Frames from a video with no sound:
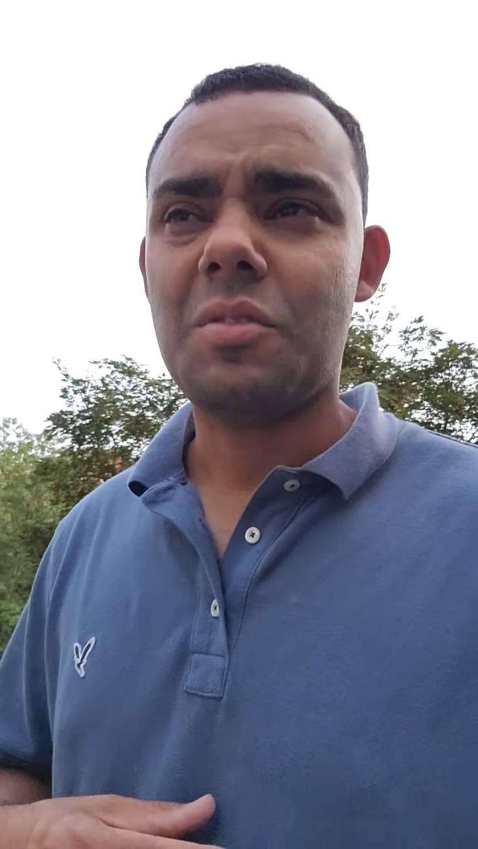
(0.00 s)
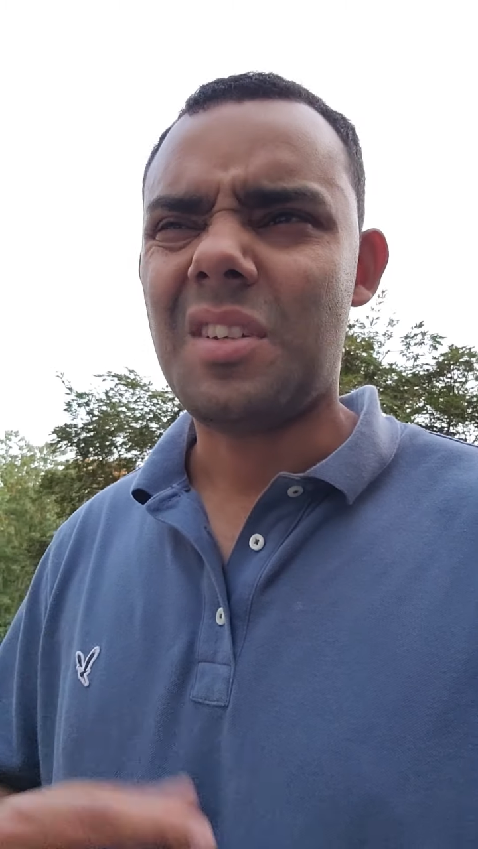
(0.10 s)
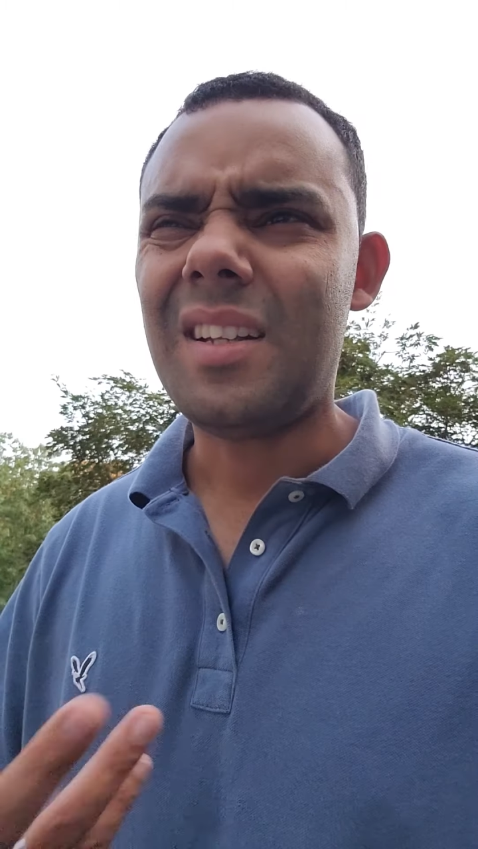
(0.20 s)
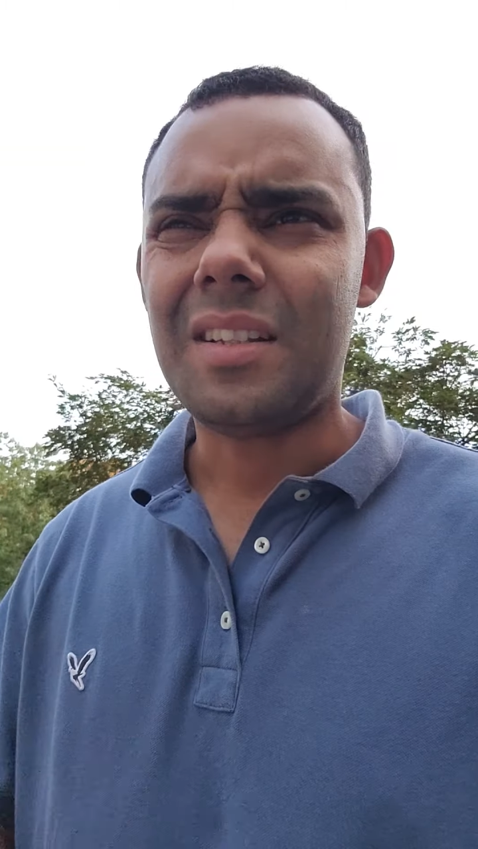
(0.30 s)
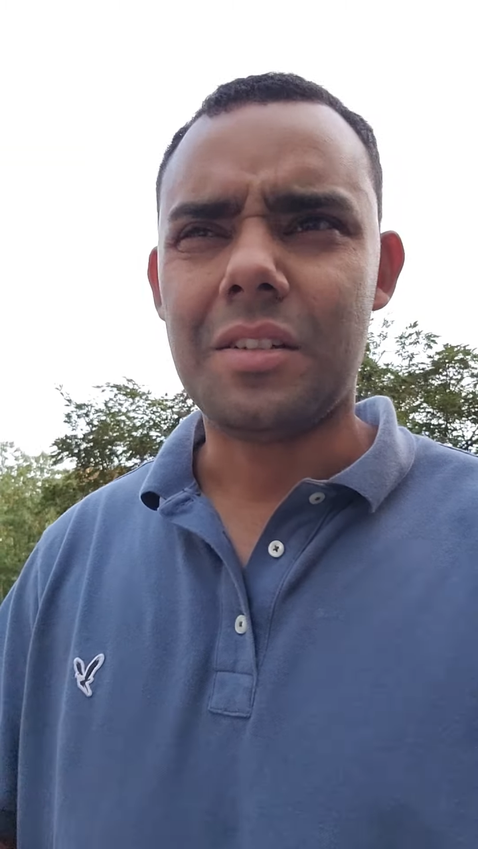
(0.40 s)

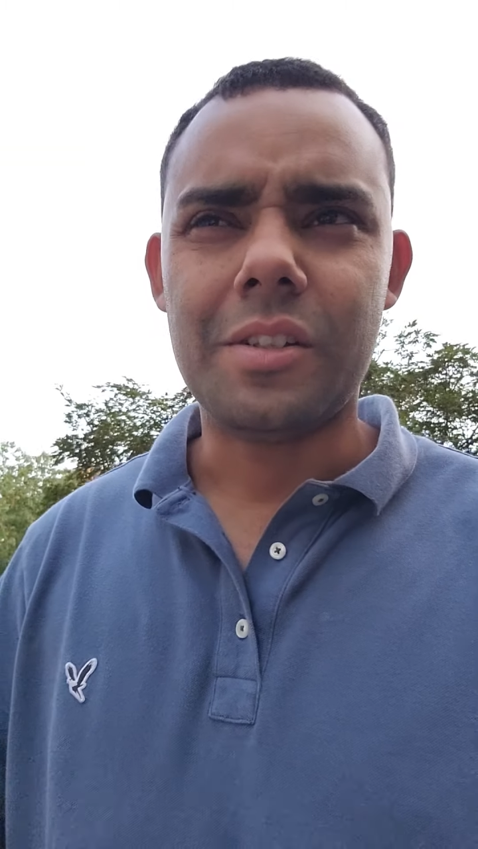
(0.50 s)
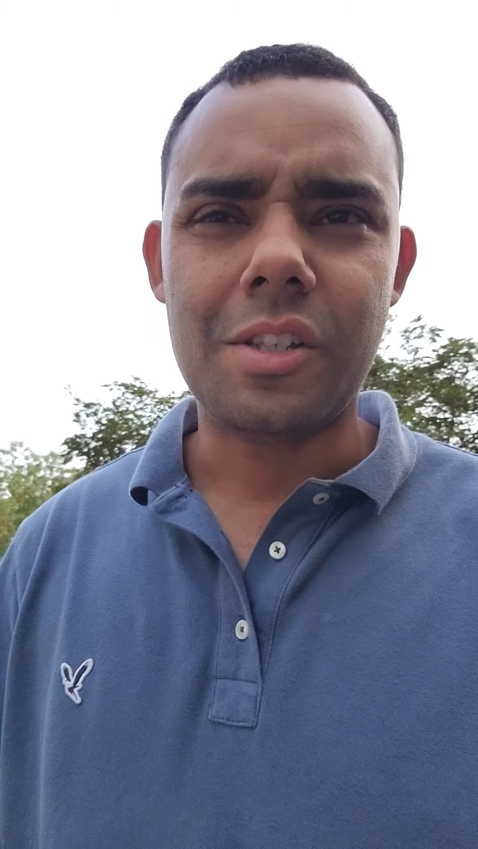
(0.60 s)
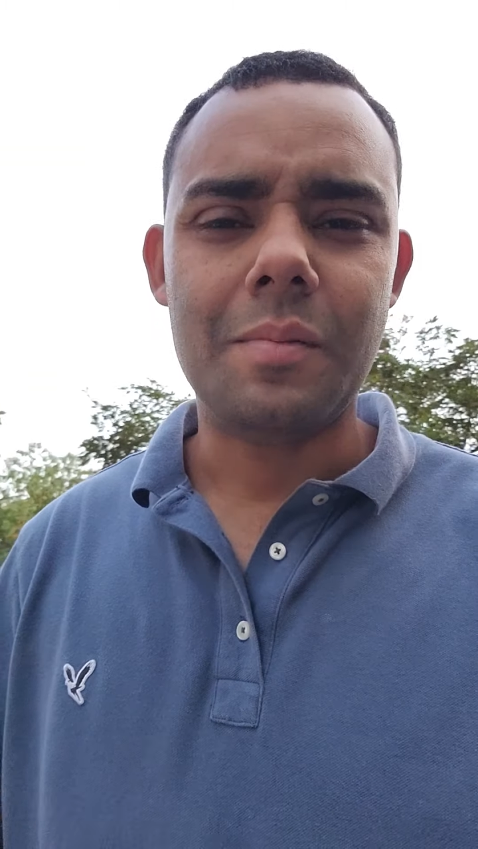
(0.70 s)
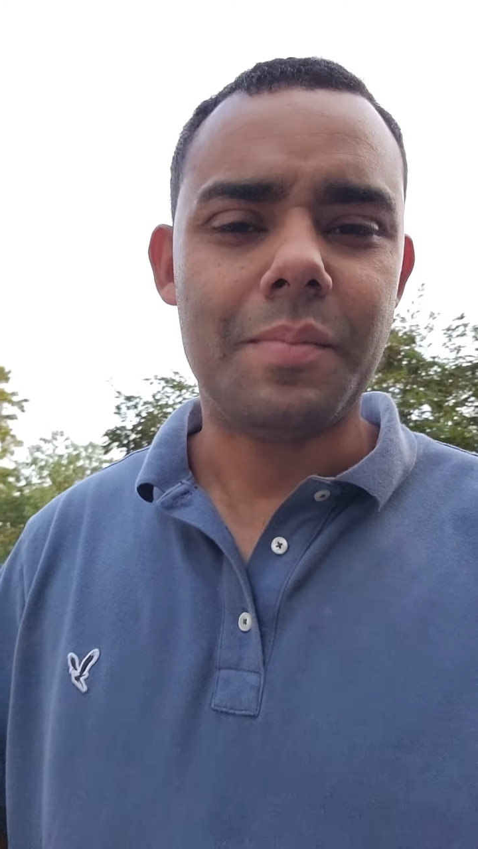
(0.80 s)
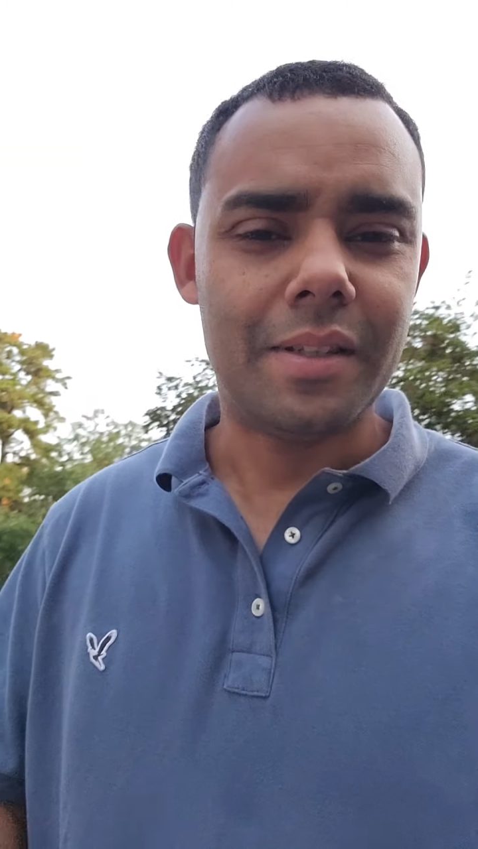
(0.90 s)
Not the
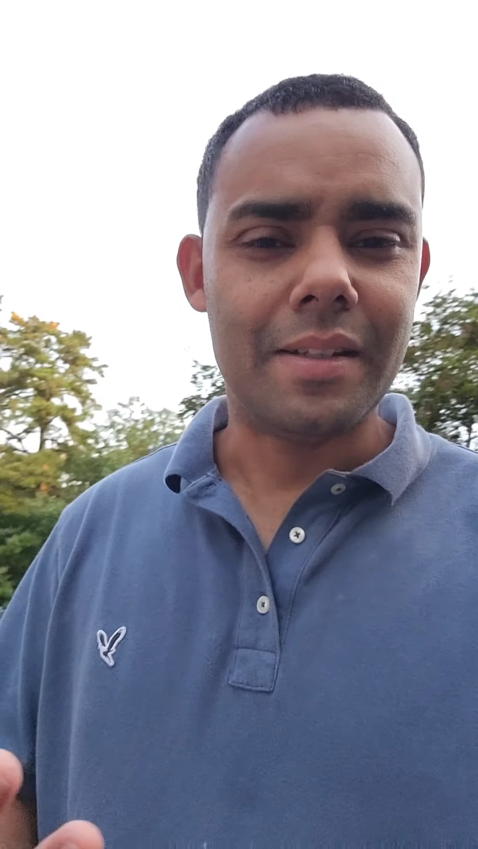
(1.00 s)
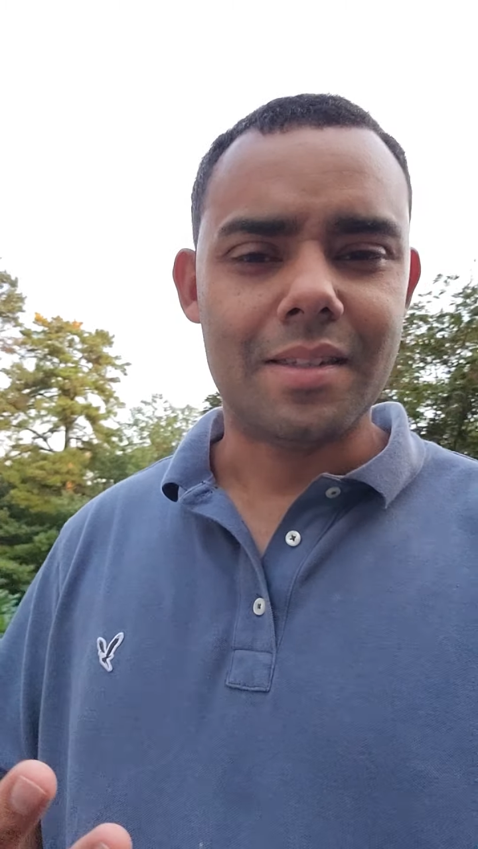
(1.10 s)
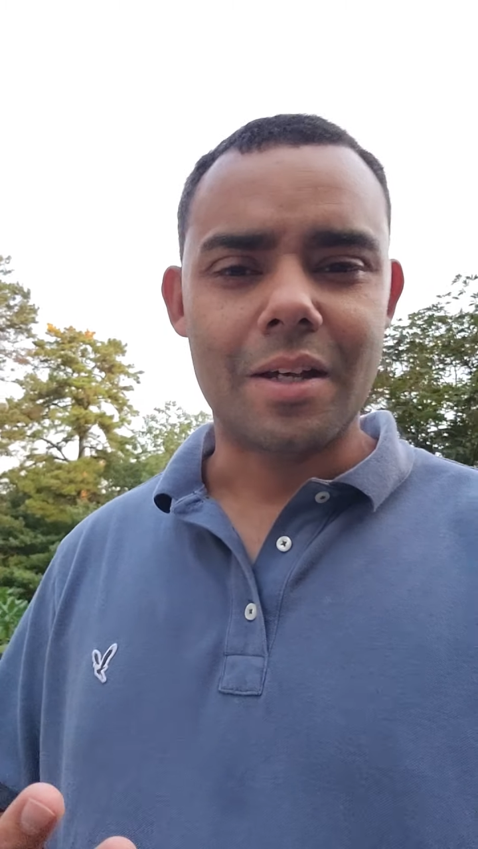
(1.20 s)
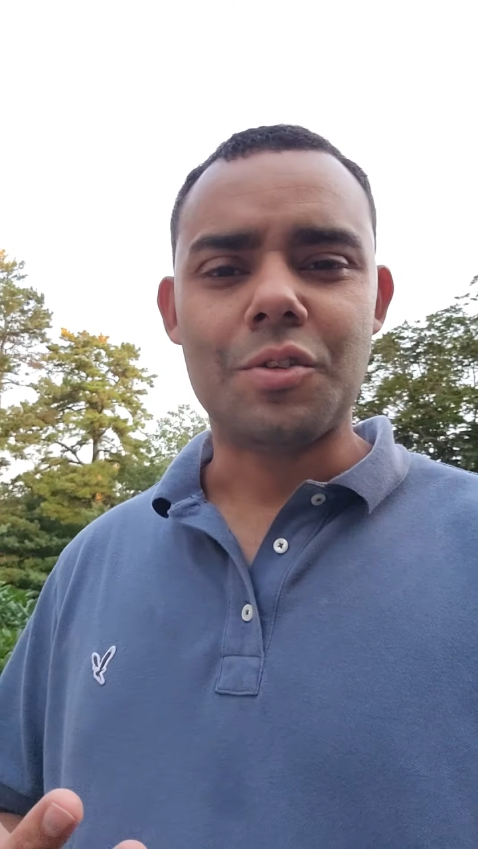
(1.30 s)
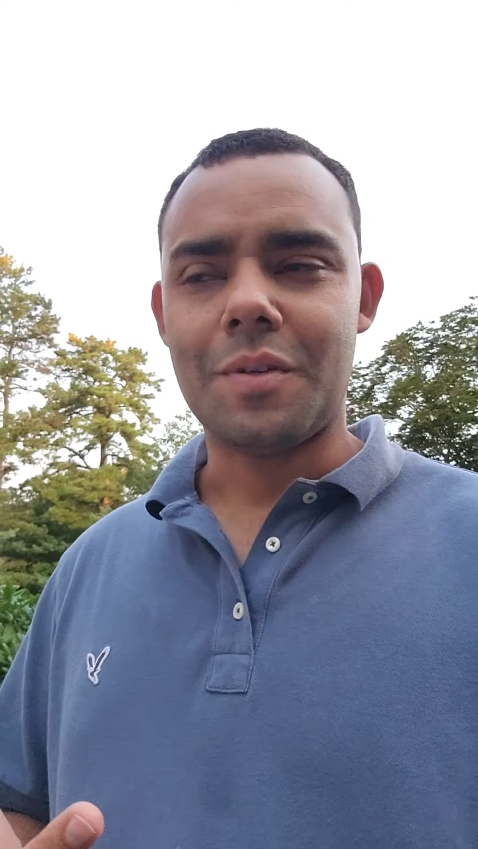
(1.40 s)
dealership, but the
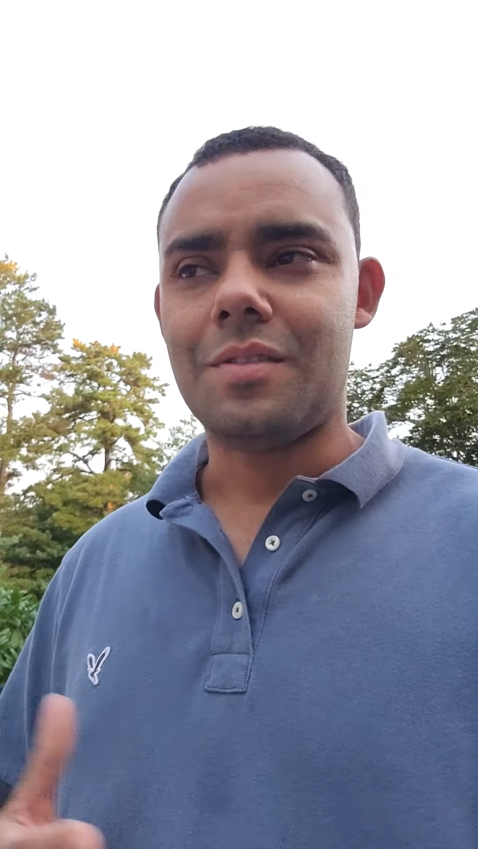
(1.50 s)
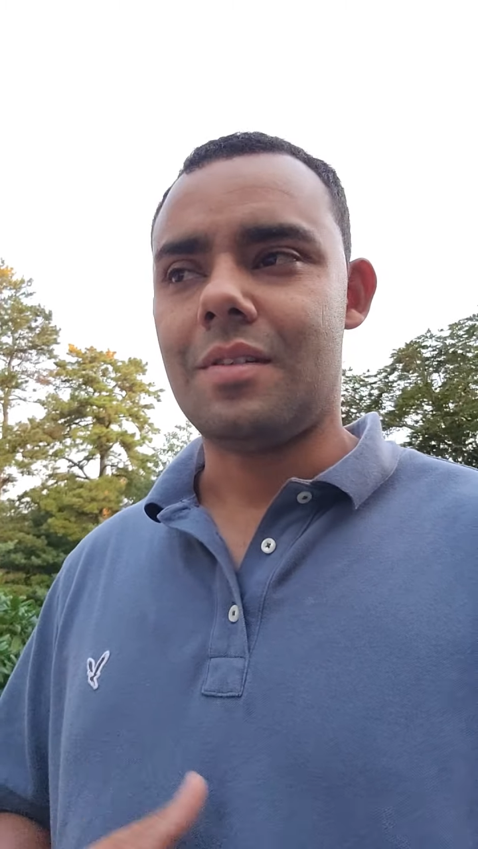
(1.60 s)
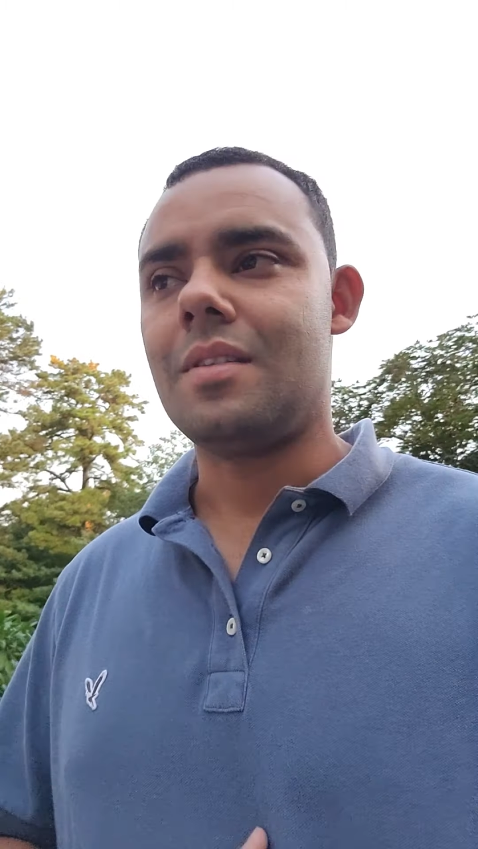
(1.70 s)
salesperson